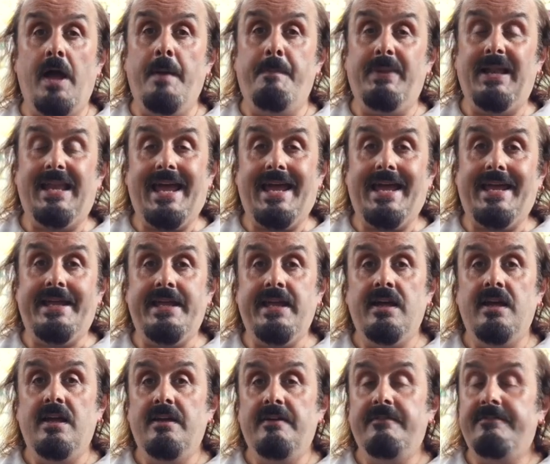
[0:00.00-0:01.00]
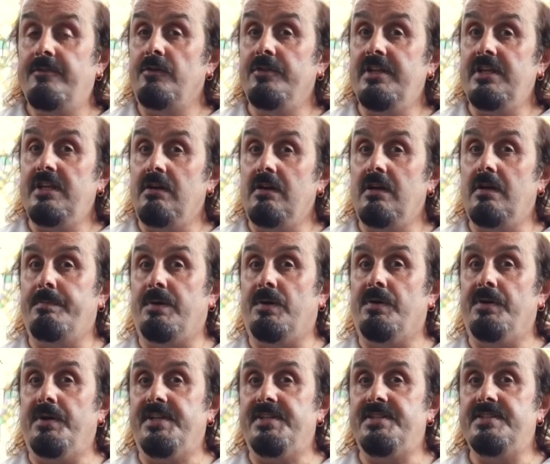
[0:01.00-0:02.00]
a play for the younger
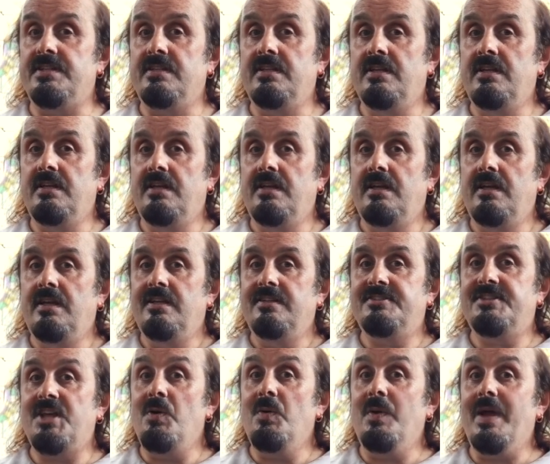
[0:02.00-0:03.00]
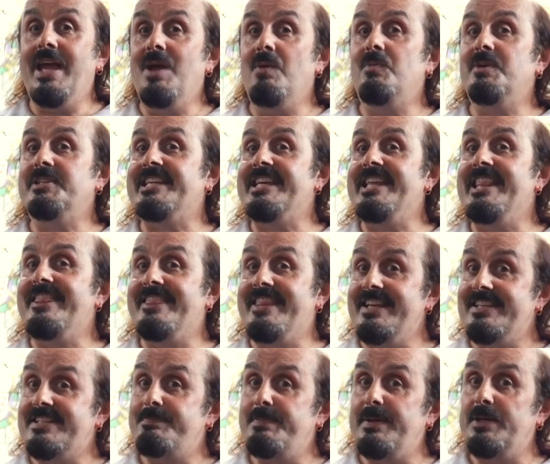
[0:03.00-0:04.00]
boys. So it was in
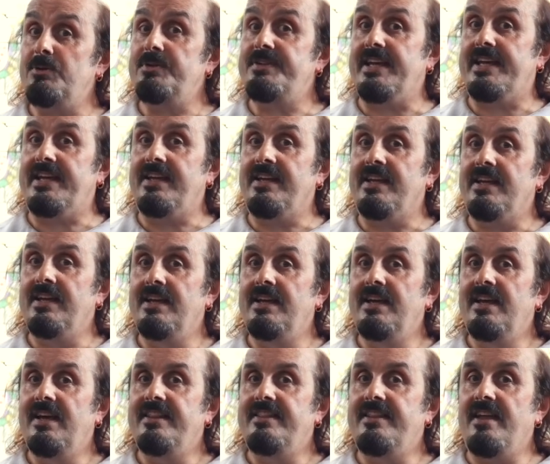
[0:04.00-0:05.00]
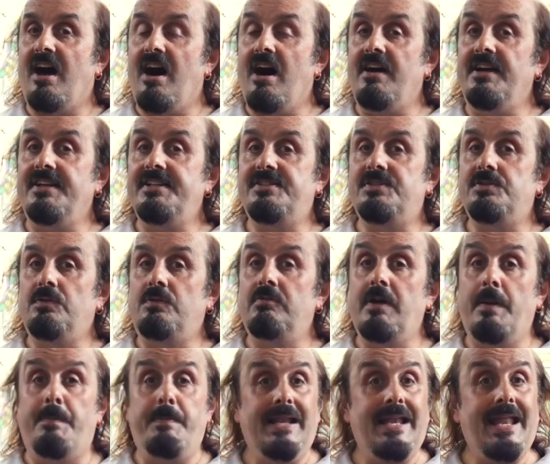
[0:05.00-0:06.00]
this building that I saw
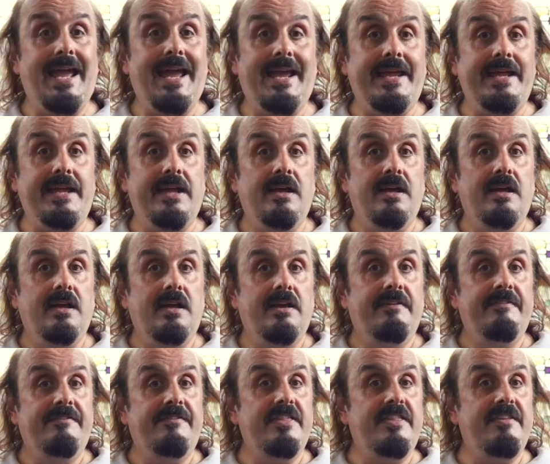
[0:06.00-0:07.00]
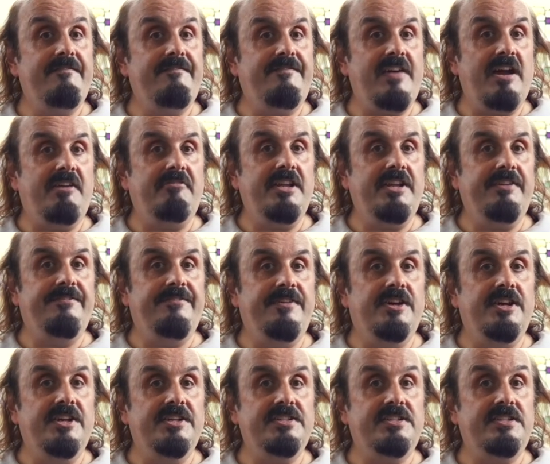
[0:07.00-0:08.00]
a play for the very
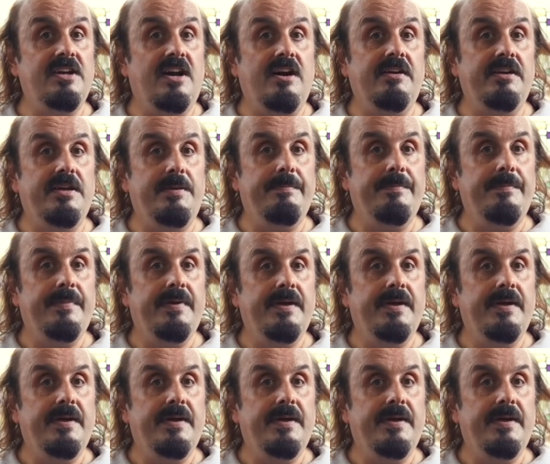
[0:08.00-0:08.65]
first time.